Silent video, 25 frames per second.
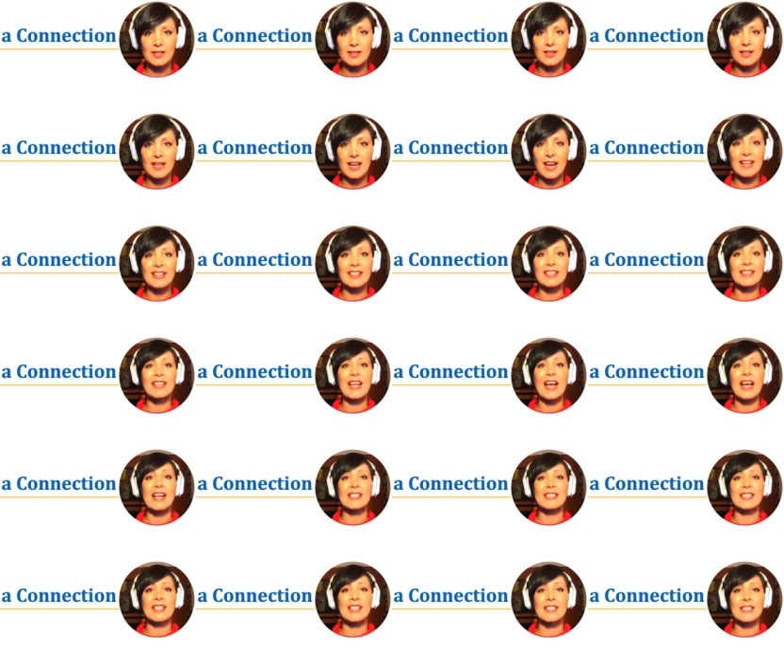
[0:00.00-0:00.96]
and the
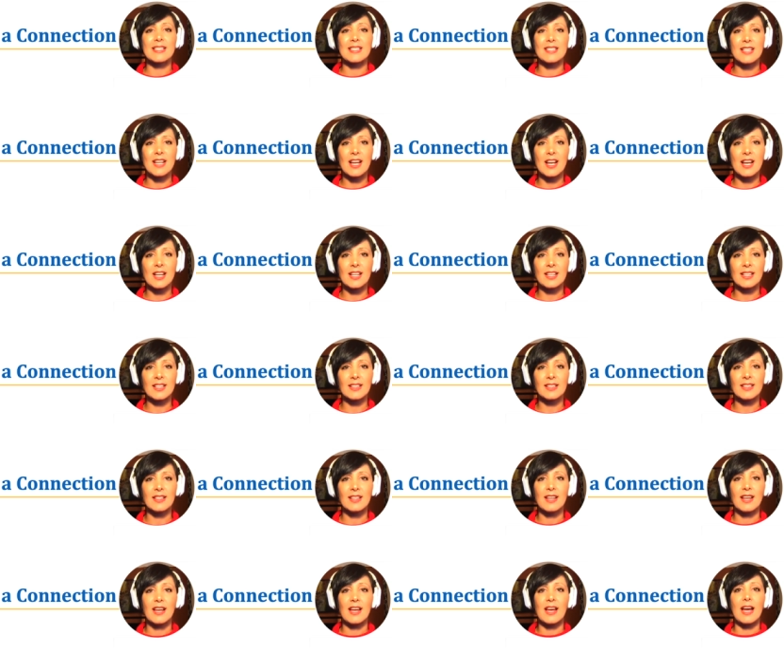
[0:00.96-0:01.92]
task is done
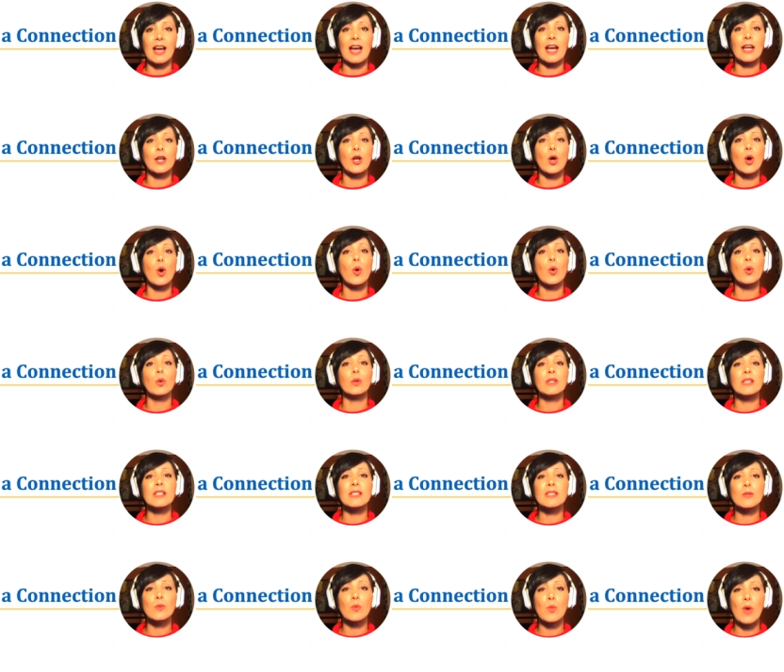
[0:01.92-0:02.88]
and all
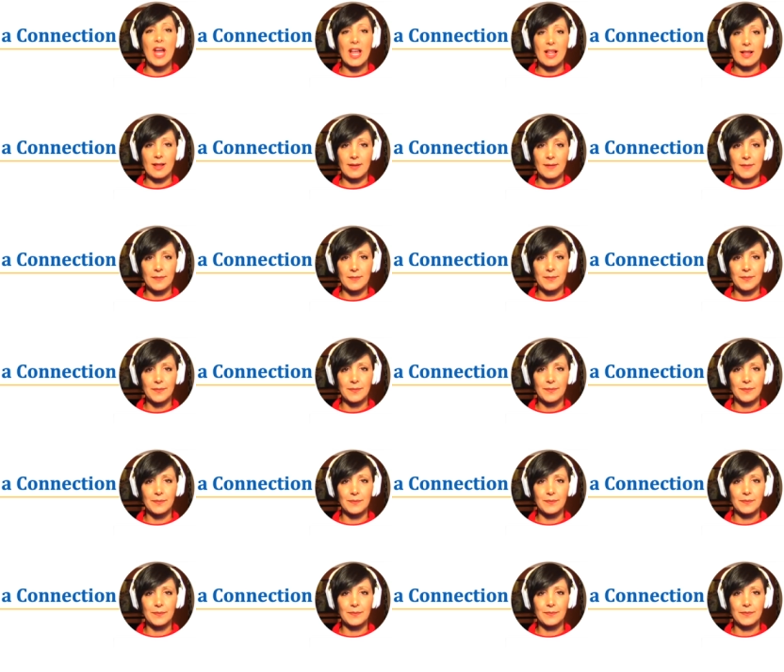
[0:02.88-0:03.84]
is well.
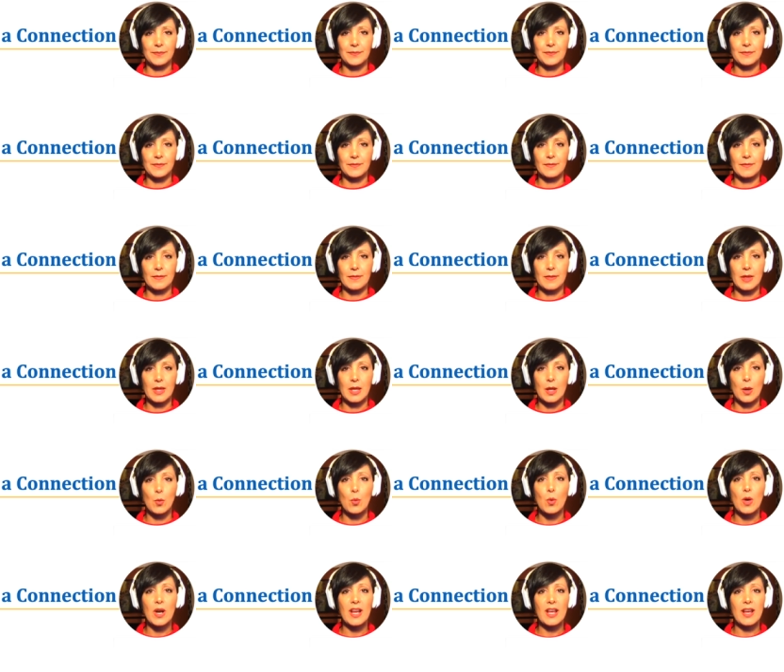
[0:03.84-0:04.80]

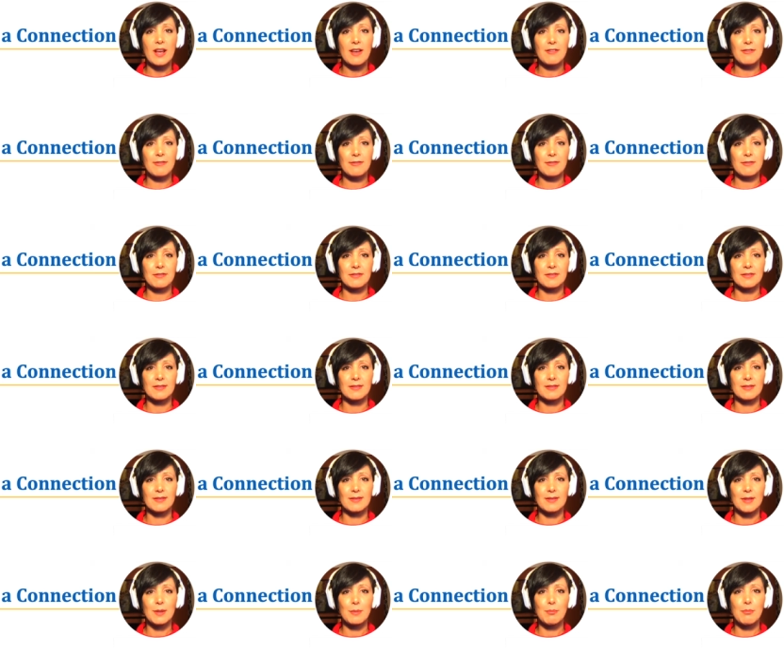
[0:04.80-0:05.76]
What if,
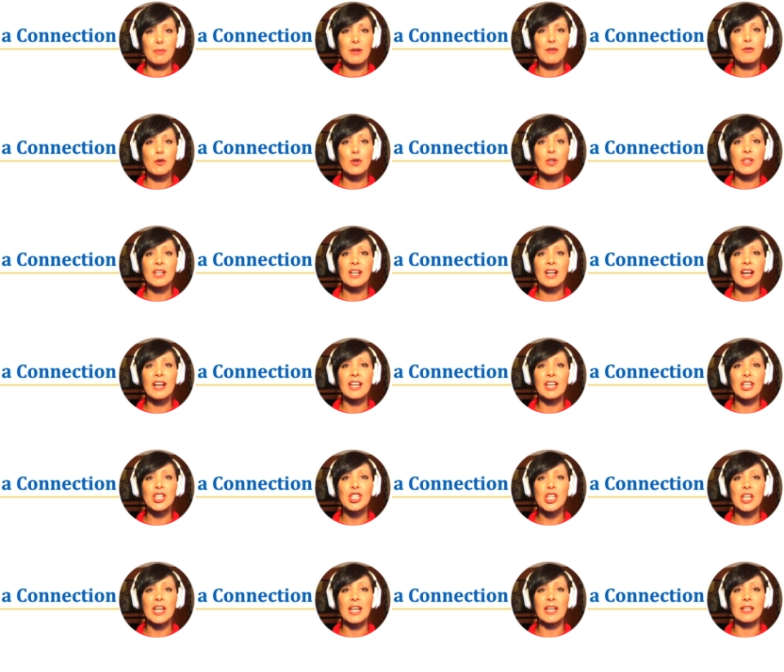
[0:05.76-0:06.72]
before the
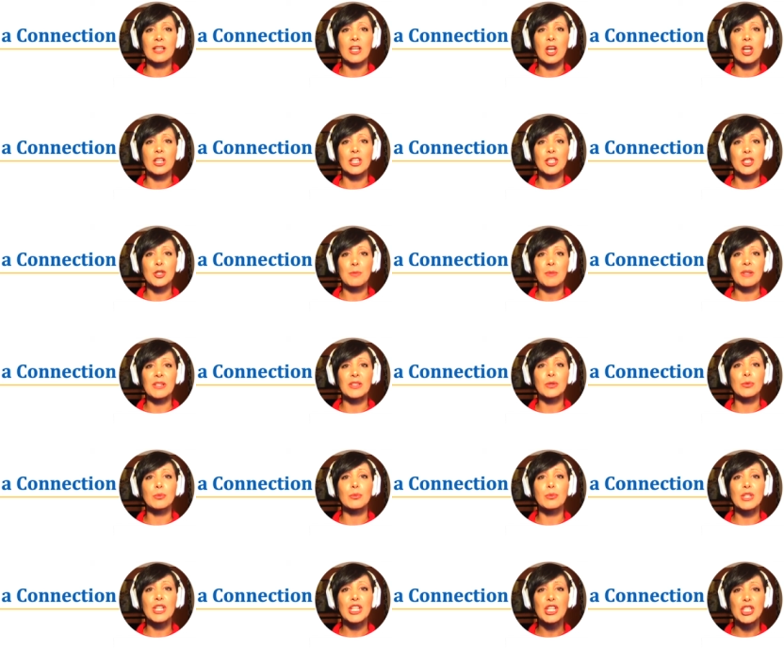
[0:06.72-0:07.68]
connection acknowledgement
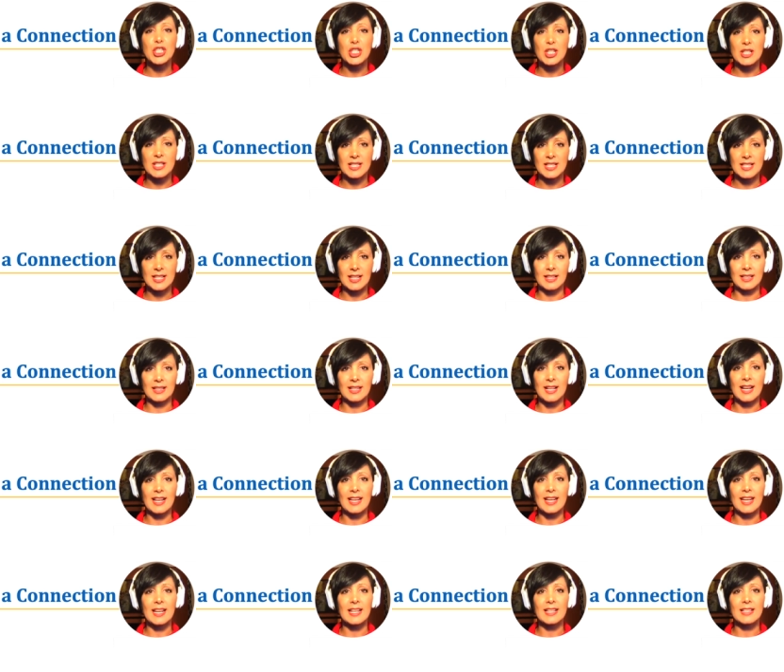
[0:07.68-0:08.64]
reaches the
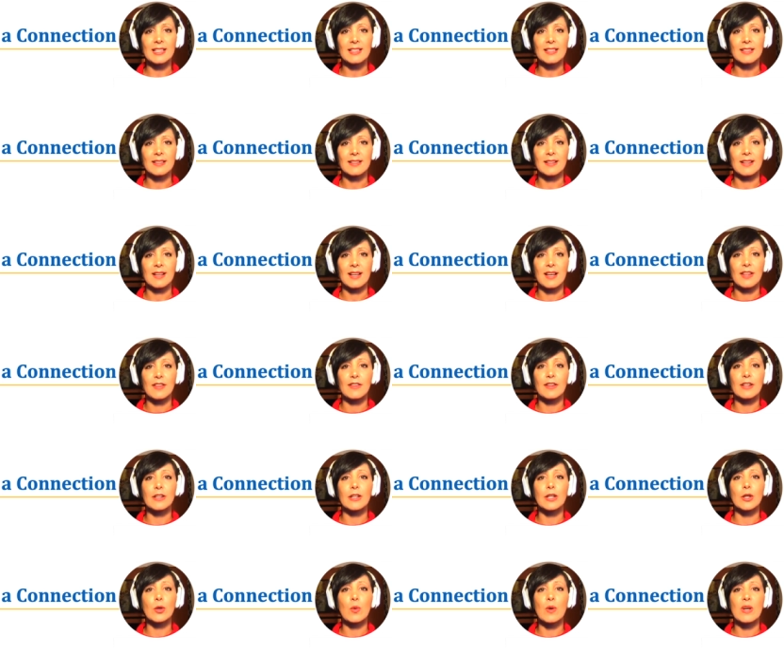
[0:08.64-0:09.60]
client, the
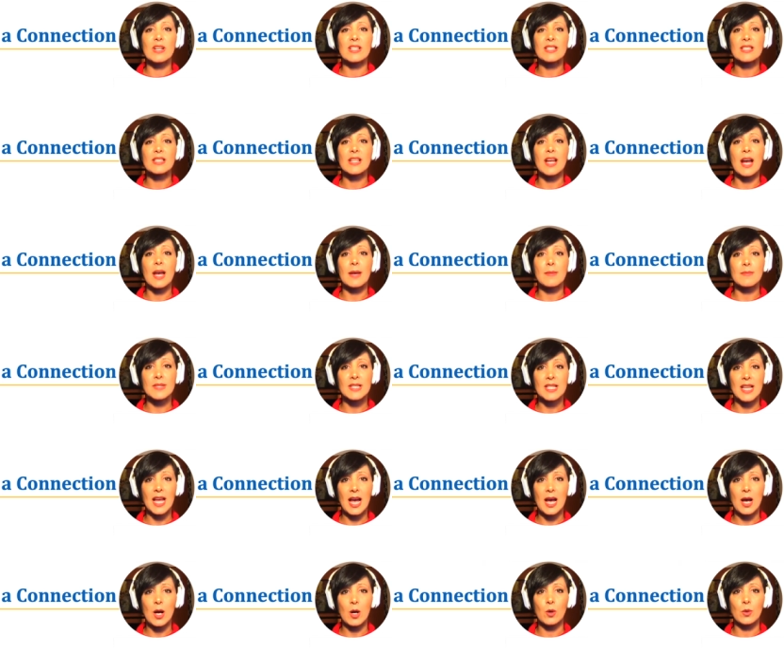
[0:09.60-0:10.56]
request times
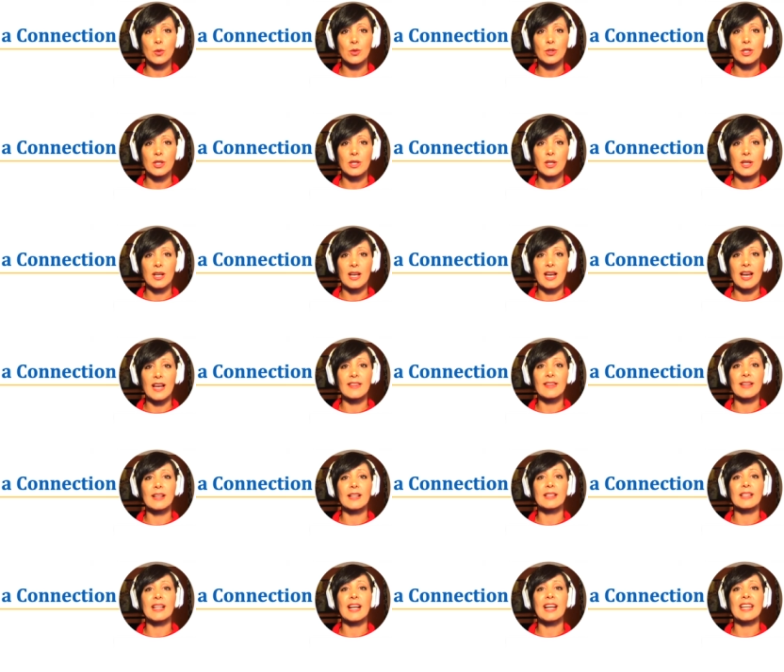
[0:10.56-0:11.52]
out and the
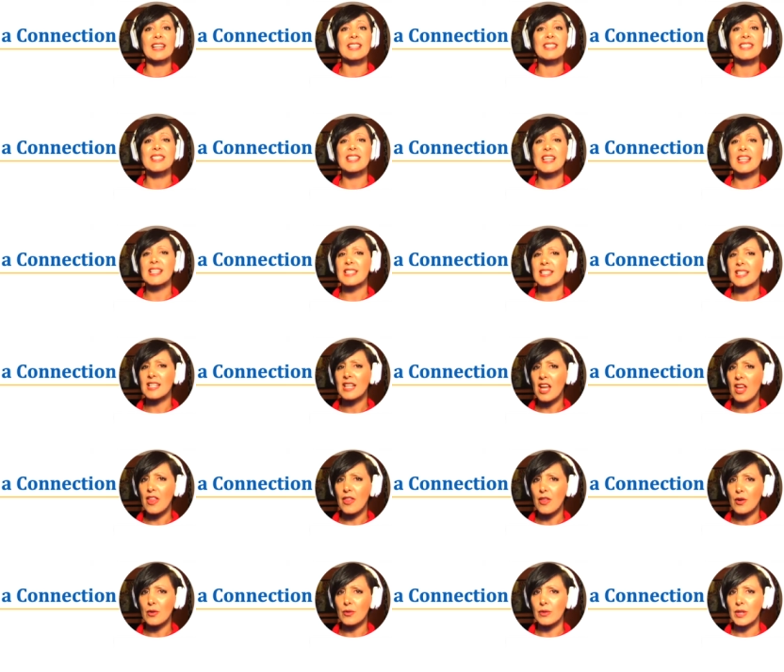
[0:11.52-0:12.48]
client sends
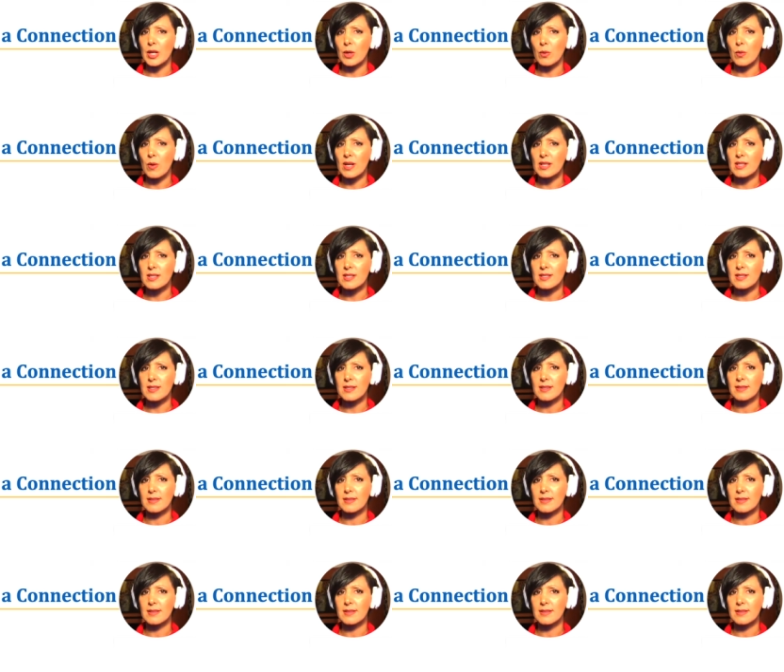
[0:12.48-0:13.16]
another request?